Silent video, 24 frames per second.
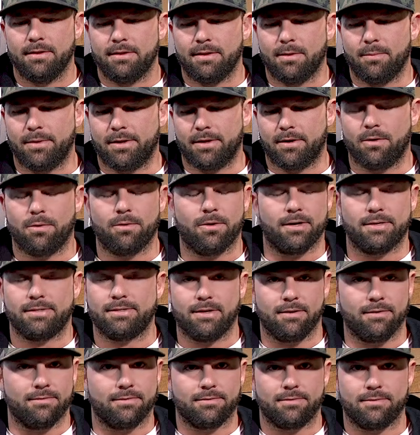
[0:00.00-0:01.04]
And we can hold
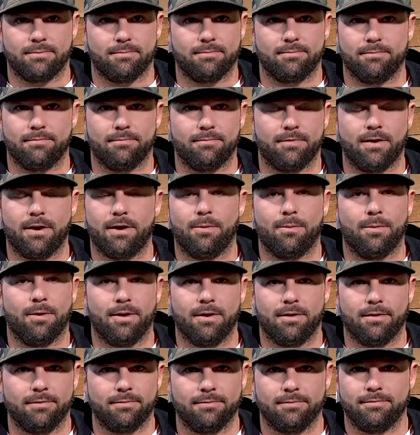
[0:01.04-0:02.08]
ourselves very
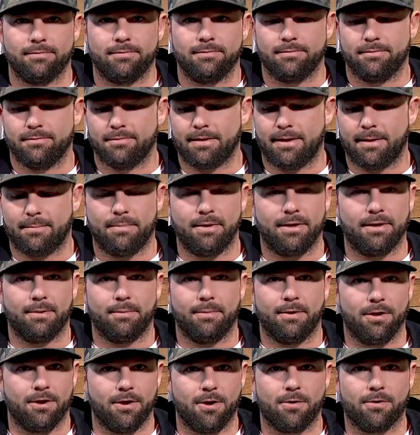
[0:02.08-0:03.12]
well at being
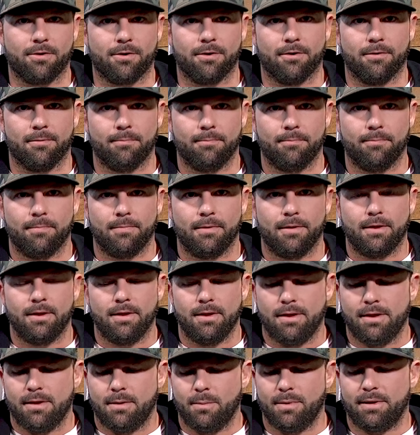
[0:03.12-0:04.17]
mediocre.
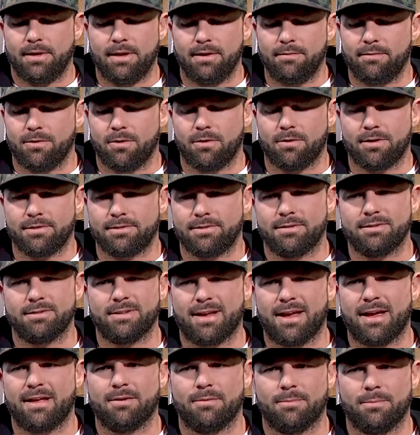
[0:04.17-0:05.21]
We can even hold ourselves
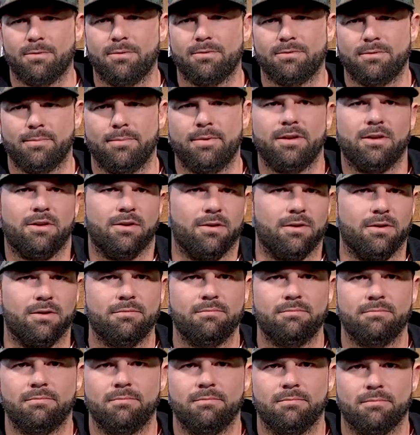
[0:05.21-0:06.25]
accountable to be
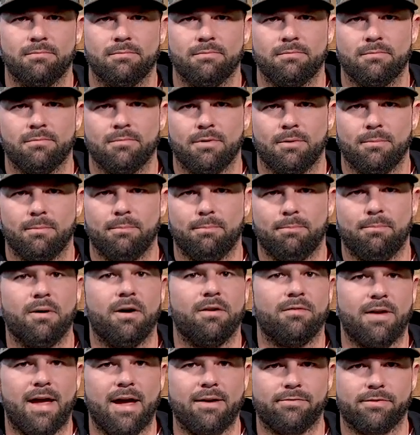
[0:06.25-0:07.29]
good,
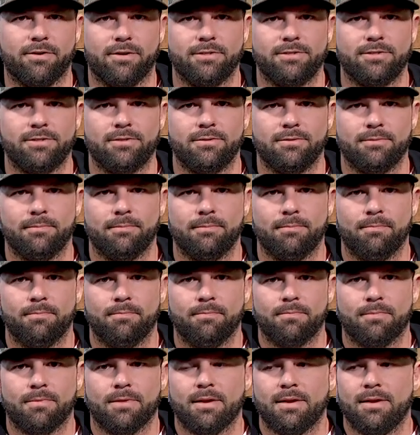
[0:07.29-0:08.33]
above average,
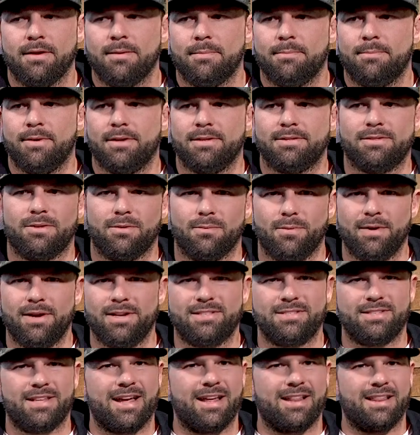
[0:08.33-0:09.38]
but to
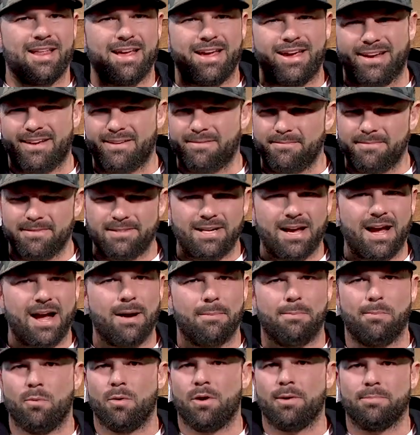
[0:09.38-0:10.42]
reach that like
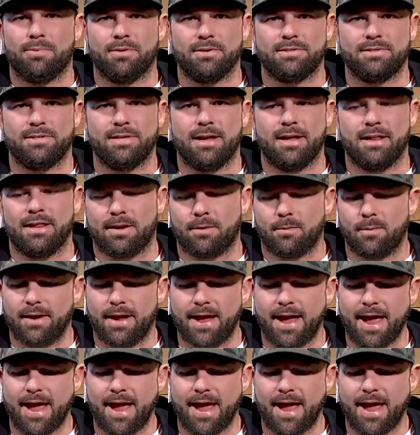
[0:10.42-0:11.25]
top one percent, like we